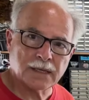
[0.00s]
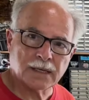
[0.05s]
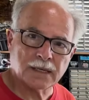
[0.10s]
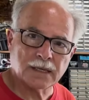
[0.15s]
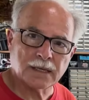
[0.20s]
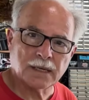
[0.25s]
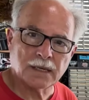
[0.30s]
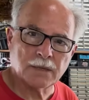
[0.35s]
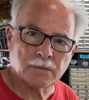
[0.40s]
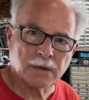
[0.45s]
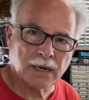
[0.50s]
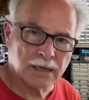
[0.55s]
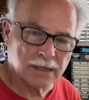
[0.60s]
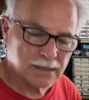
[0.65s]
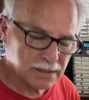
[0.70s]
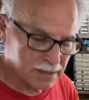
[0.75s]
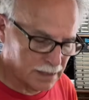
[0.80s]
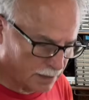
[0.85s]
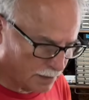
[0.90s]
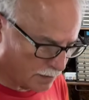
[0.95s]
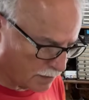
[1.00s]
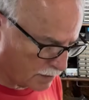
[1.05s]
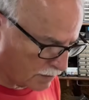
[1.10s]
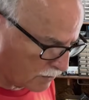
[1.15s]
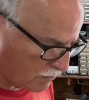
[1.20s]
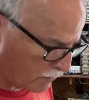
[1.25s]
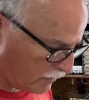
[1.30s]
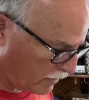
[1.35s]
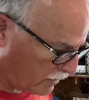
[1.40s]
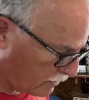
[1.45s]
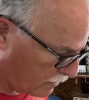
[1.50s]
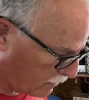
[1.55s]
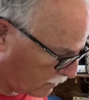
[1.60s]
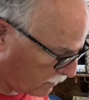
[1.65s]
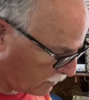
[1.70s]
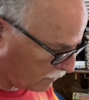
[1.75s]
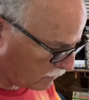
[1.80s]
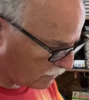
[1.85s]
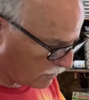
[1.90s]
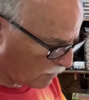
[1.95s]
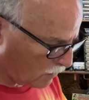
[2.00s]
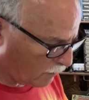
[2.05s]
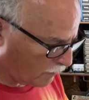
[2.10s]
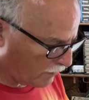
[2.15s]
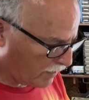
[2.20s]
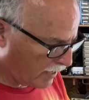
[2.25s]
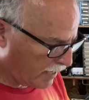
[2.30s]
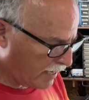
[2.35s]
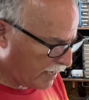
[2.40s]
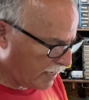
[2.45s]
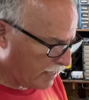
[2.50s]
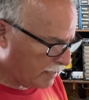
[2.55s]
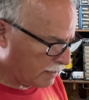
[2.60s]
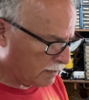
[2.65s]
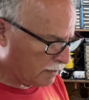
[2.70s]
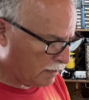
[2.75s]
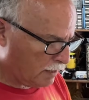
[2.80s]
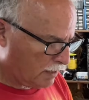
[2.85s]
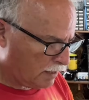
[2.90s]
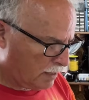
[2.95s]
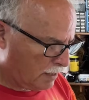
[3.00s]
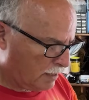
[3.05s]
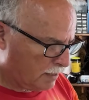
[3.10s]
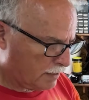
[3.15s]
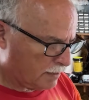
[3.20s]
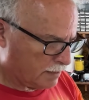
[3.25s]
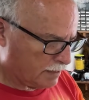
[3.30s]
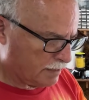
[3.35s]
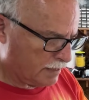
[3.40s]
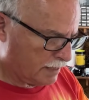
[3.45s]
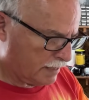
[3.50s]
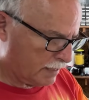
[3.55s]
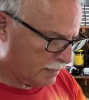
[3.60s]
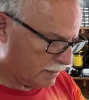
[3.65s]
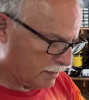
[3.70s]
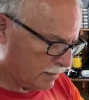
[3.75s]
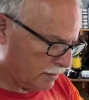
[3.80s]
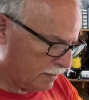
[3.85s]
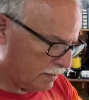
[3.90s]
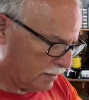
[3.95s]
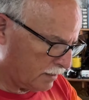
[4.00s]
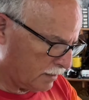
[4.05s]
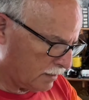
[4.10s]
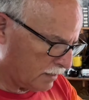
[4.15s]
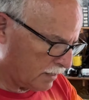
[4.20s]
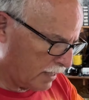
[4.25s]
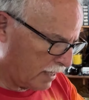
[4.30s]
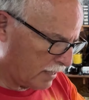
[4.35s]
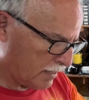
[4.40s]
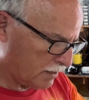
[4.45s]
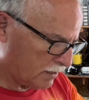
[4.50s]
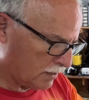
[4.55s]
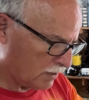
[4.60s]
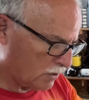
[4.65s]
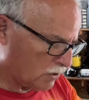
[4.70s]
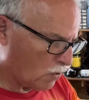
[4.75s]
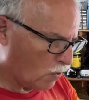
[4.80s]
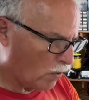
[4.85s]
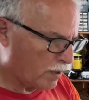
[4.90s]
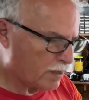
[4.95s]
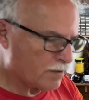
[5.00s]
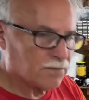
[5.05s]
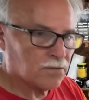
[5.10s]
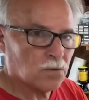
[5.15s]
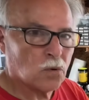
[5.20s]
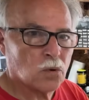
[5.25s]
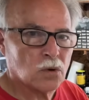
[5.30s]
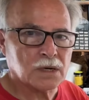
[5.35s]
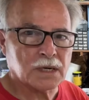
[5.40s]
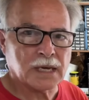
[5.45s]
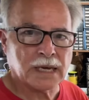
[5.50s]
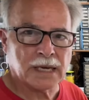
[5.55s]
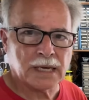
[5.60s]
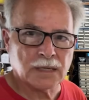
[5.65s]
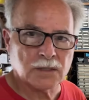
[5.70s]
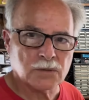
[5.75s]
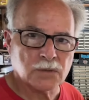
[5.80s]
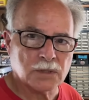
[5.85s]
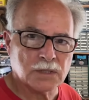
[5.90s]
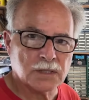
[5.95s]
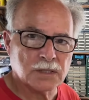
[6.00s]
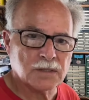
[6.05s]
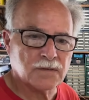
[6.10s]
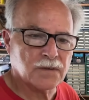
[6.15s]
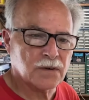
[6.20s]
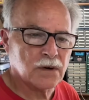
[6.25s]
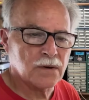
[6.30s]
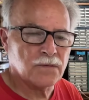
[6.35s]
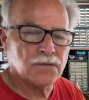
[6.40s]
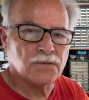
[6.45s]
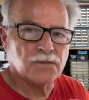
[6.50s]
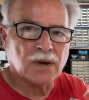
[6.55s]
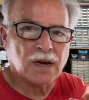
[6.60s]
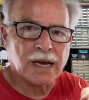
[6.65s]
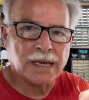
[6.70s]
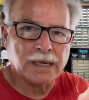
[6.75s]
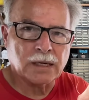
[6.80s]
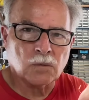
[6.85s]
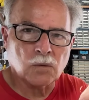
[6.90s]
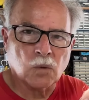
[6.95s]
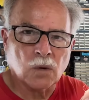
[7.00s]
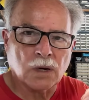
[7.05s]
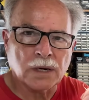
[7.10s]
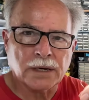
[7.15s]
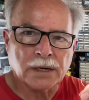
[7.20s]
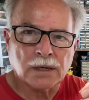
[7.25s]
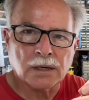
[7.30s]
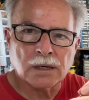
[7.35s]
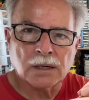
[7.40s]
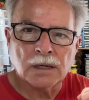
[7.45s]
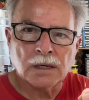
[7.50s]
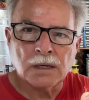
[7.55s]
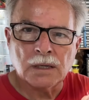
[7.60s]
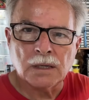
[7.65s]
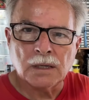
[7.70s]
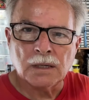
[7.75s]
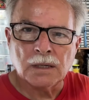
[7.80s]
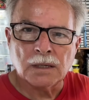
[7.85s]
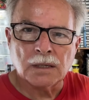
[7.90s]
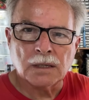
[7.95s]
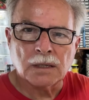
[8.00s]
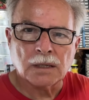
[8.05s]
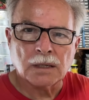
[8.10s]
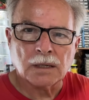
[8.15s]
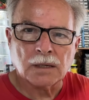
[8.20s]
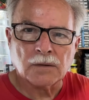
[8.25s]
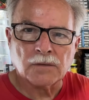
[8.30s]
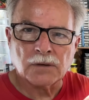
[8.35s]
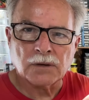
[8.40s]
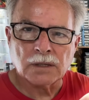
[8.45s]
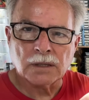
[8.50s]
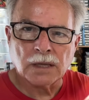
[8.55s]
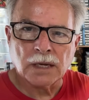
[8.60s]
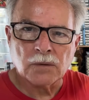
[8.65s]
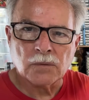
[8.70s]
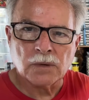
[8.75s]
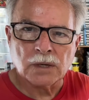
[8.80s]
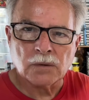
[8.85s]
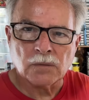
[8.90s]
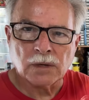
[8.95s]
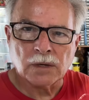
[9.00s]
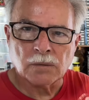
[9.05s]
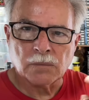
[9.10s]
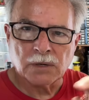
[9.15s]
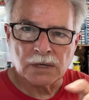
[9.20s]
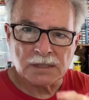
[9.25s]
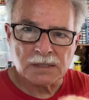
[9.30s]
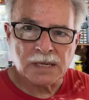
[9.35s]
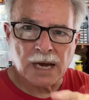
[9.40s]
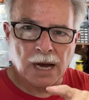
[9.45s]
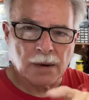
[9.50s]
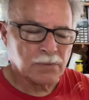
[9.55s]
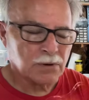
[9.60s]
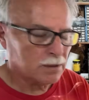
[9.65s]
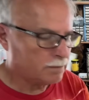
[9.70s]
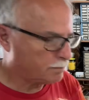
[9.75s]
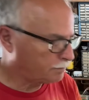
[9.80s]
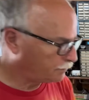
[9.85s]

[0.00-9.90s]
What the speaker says: and get him out of sticky situations. So I had this is actually 24 gauge, which is very fine wire, very lightweight wire, but it's copper.